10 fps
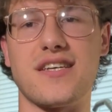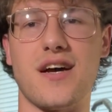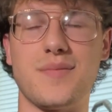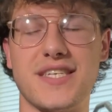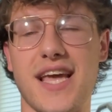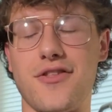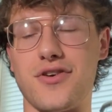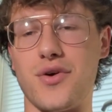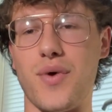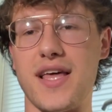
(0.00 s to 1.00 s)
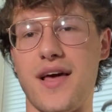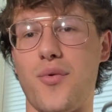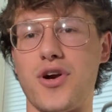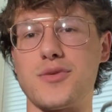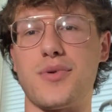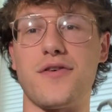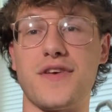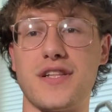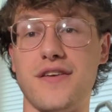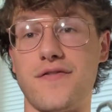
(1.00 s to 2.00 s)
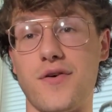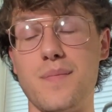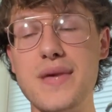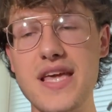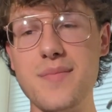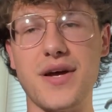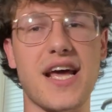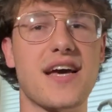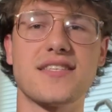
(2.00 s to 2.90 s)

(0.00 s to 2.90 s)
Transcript: come together in a way that worked perfectly for me, but it has a